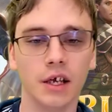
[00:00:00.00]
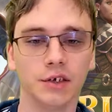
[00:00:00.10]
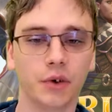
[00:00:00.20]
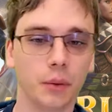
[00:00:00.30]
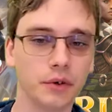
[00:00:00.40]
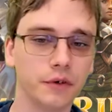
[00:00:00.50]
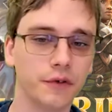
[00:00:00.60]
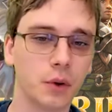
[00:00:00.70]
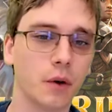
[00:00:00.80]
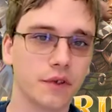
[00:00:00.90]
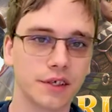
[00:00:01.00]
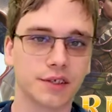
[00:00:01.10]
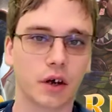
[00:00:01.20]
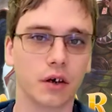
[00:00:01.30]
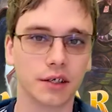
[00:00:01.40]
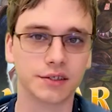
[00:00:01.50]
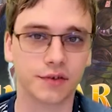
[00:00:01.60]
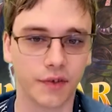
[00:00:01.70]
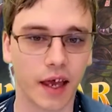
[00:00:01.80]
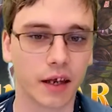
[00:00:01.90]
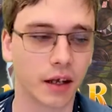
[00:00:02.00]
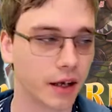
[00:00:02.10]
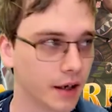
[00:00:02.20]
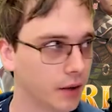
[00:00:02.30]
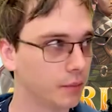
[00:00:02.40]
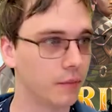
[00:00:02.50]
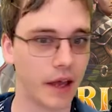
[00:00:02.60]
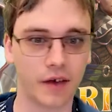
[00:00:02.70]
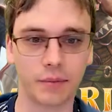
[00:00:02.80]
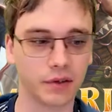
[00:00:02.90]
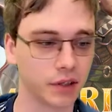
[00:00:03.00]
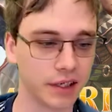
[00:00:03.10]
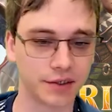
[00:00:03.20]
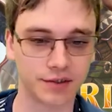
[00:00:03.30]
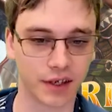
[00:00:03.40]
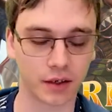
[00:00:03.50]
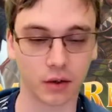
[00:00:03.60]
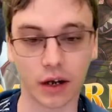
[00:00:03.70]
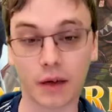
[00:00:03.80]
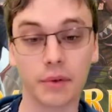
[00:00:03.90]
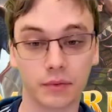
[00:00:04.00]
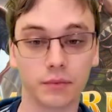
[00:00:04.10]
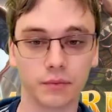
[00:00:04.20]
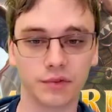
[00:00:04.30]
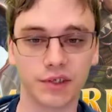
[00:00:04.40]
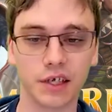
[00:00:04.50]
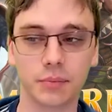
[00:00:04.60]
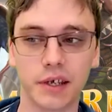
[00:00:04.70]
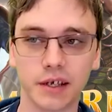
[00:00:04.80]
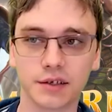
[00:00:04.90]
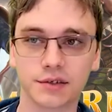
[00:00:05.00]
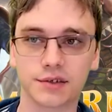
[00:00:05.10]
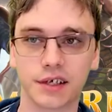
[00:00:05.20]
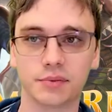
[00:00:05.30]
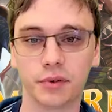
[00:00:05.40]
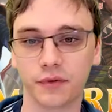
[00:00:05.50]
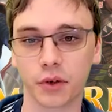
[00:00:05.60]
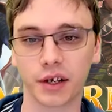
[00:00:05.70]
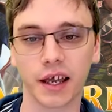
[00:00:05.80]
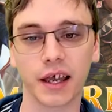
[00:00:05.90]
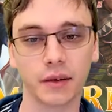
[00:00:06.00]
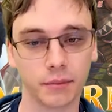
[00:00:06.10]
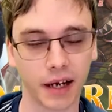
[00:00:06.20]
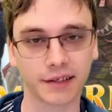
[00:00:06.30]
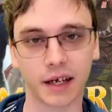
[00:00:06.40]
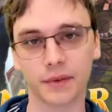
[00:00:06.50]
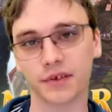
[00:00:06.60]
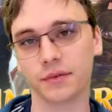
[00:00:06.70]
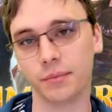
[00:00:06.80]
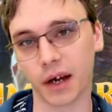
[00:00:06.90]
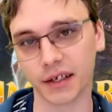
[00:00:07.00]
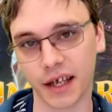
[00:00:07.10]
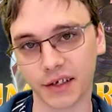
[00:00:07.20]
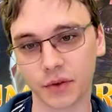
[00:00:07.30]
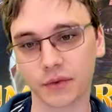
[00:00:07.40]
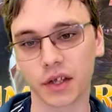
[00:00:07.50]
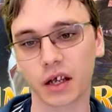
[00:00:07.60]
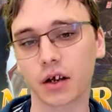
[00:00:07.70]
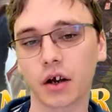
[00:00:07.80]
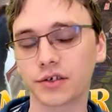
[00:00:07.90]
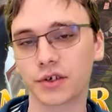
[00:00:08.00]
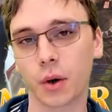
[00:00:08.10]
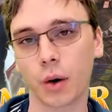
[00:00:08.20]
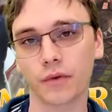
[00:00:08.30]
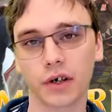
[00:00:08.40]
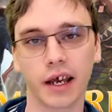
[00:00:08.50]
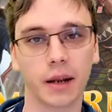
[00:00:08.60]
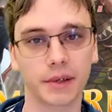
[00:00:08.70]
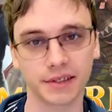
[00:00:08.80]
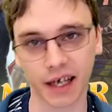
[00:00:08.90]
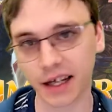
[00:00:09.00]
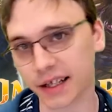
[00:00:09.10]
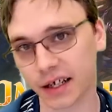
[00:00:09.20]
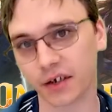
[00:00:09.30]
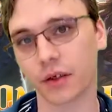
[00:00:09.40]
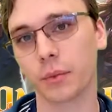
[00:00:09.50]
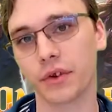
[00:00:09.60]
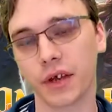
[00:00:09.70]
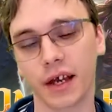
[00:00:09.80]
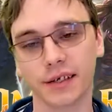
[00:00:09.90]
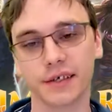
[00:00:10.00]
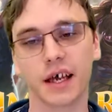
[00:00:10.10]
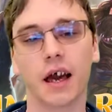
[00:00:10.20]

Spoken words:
So I want to review over these cards that have been leaked or have been sneak peeked since before today. My time, this is Monday, so I have a lot of cards to go over, and I'm excited to get into them with you guys.